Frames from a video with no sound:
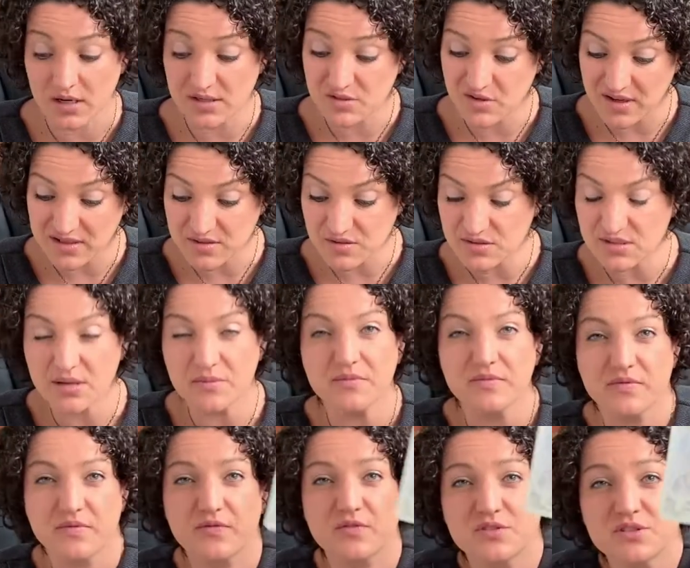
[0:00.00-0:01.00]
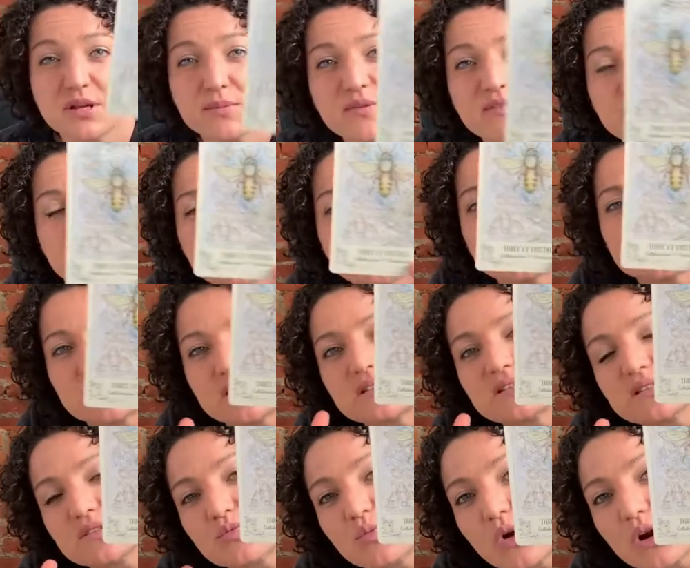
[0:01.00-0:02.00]
So I do for some of you, this
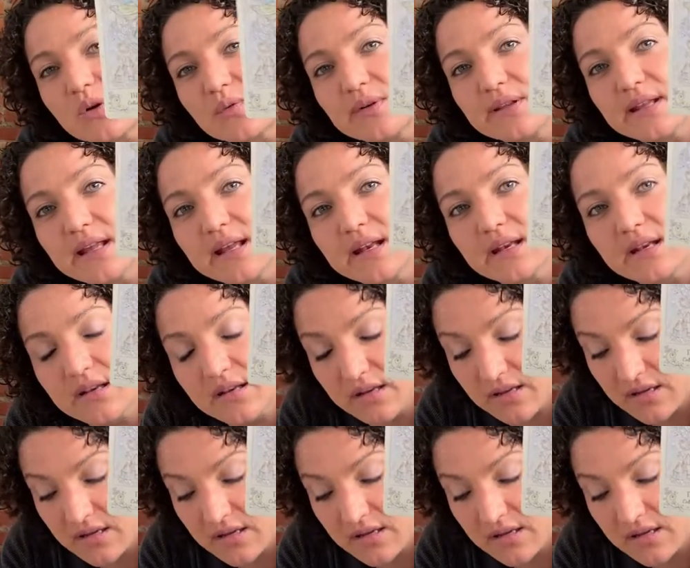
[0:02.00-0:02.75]
is work related.